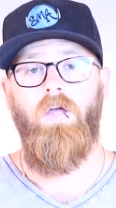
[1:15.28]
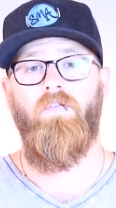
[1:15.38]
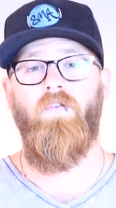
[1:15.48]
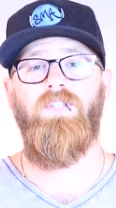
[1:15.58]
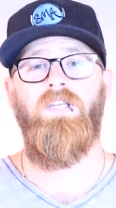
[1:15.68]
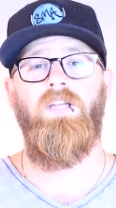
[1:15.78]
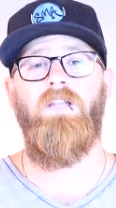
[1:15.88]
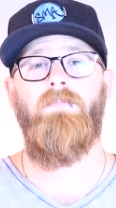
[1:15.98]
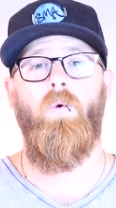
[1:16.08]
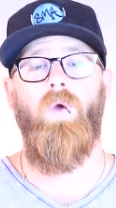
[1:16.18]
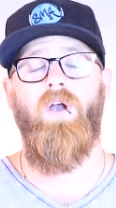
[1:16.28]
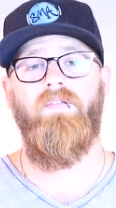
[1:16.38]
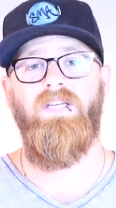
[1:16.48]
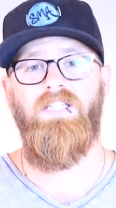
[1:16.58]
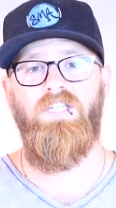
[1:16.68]
The first thing you need to be
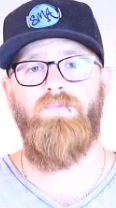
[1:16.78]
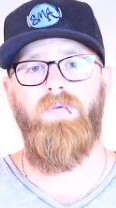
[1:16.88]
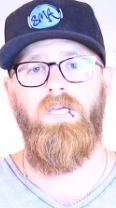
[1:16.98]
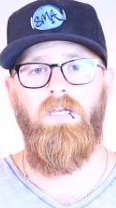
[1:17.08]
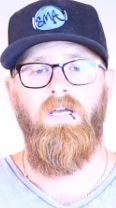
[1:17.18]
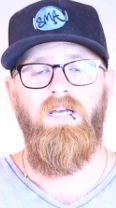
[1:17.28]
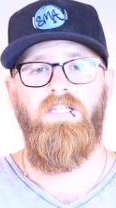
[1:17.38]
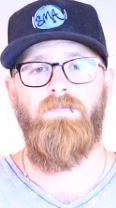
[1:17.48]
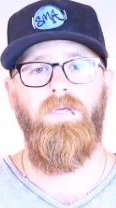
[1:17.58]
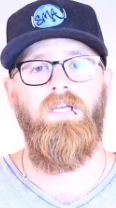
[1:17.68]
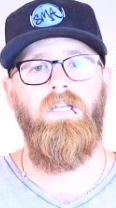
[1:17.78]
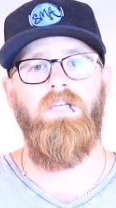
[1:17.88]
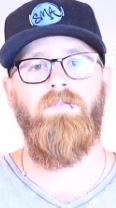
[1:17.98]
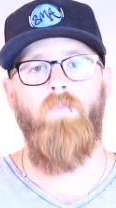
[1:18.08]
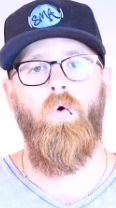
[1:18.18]
aware of is speed.
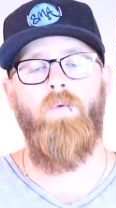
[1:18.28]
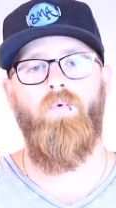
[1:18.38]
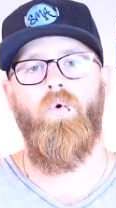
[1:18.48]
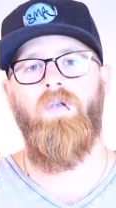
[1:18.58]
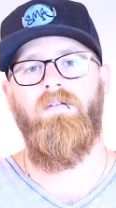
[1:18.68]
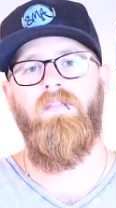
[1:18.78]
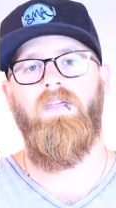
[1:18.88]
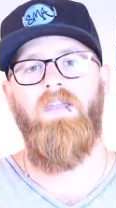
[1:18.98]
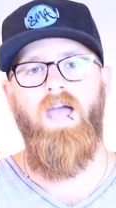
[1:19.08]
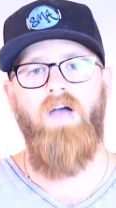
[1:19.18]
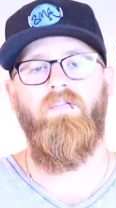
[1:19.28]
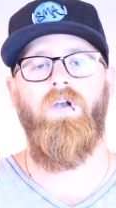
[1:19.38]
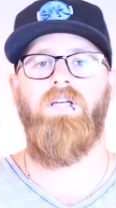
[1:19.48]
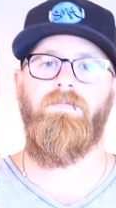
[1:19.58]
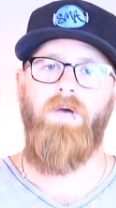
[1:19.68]
Speed is more important than
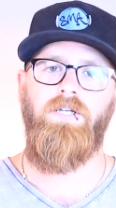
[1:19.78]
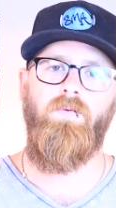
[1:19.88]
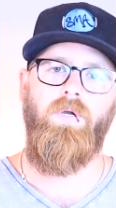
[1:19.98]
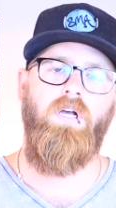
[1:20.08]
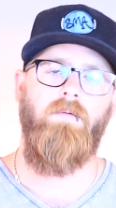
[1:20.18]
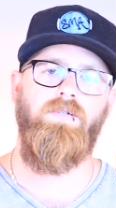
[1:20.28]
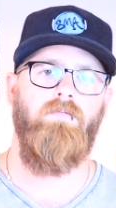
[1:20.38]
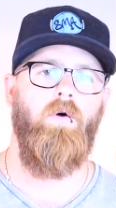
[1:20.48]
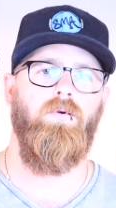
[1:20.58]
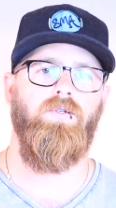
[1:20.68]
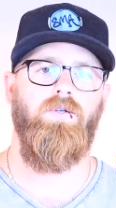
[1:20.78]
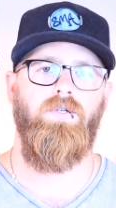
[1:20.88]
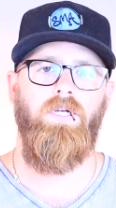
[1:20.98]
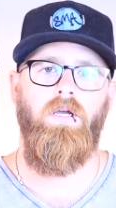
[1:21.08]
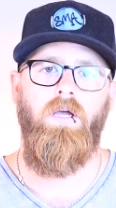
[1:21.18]
ever, especially when it comes to mobile
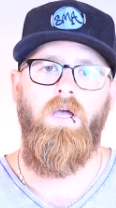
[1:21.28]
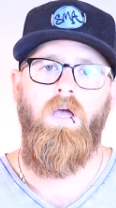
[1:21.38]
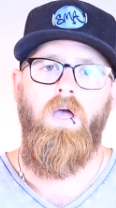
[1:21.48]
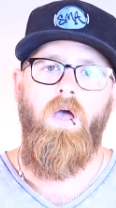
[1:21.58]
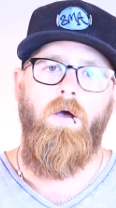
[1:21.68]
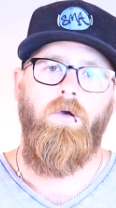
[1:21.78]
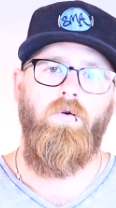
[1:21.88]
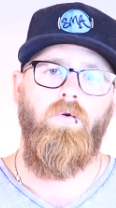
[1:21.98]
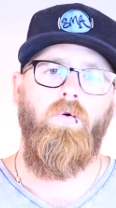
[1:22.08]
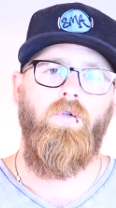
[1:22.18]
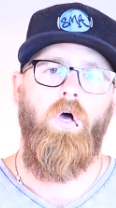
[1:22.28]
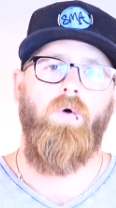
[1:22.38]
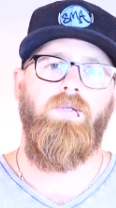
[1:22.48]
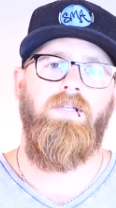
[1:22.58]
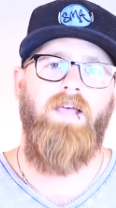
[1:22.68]
searching. Google
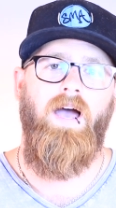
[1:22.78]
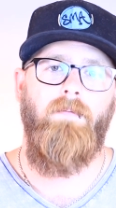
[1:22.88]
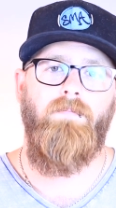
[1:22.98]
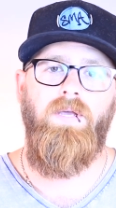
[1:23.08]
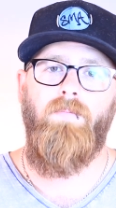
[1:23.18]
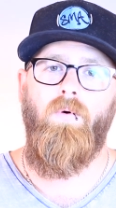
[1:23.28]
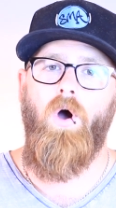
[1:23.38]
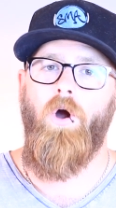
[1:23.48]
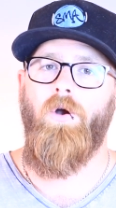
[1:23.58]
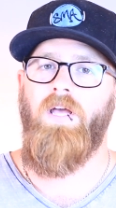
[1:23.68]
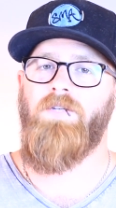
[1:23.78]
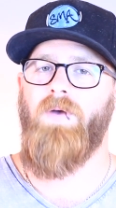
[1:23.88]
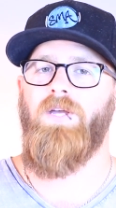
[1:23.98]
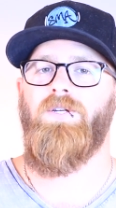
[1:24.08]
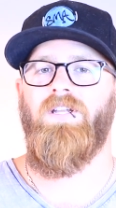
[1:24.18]
knows that people aren't as
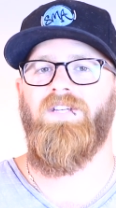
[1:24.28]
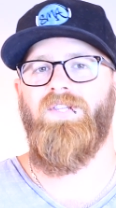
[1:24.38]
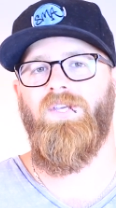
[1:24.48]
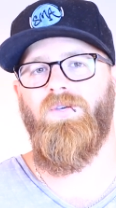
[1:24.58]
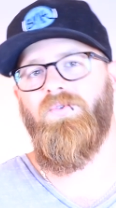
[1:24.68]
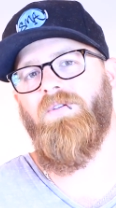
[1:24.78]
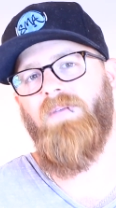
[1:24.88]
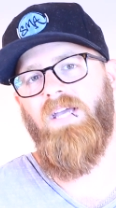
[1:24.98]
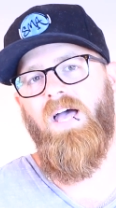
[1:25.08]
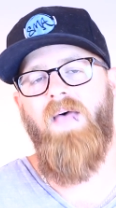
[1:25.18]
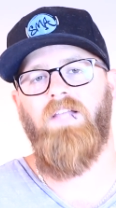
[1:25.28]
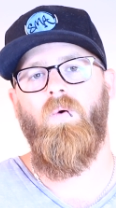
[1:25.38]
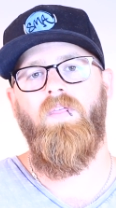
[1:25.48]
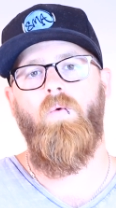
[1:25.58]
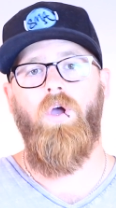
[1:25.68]
patient as they used to be, and
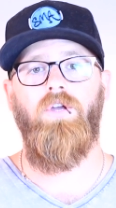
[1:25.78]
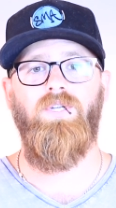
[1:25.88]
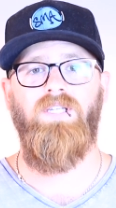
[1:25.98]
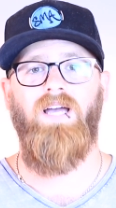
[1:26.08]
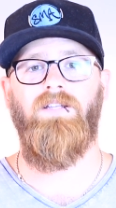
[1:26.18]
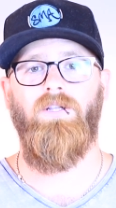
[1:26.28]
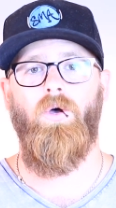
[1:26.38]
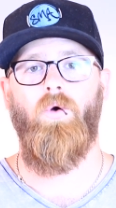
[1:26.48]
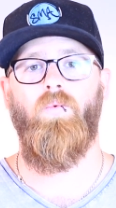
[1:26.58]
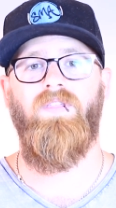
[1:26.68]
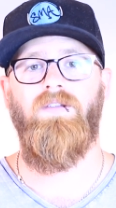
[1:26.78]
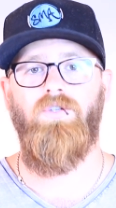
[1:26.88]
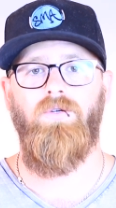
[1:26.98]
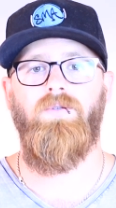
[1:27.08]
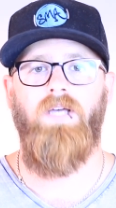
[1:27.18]
that's why they want your site to load within
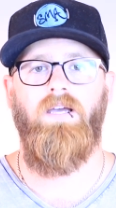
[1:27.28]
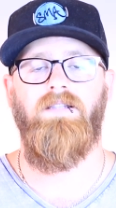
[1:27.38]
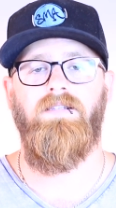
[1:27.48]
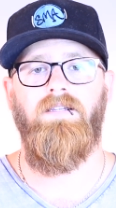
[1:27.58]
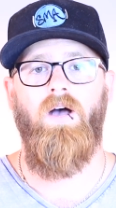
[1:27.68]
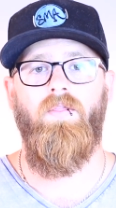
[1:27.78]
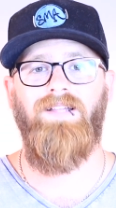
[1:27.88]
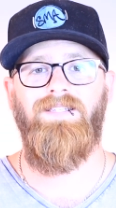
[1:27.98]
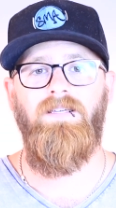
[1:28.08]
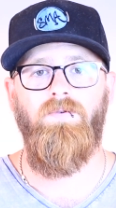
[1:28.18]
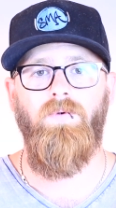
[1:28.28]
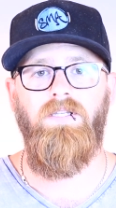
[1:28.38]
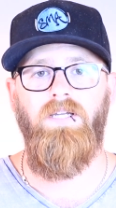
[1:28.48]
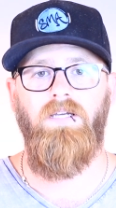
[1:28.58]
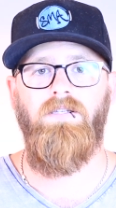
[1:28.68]
two seconds. Now, that seems
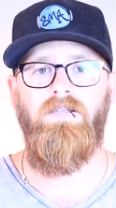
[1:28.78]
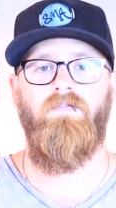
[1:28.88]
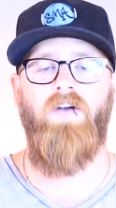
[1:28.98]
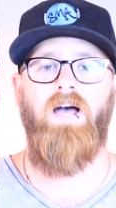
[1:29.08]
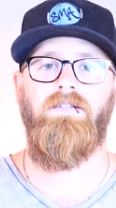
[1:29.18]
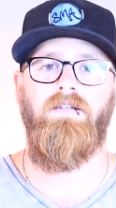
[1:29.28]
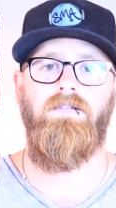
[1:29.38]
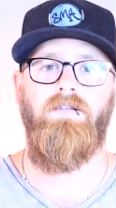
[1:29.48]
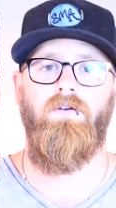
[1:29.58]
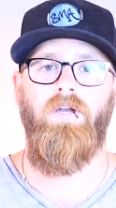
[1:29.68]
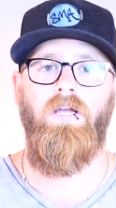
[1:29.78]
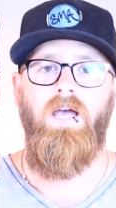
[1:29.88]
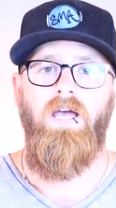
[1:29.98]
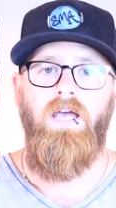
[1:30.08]
ridiculously fast considering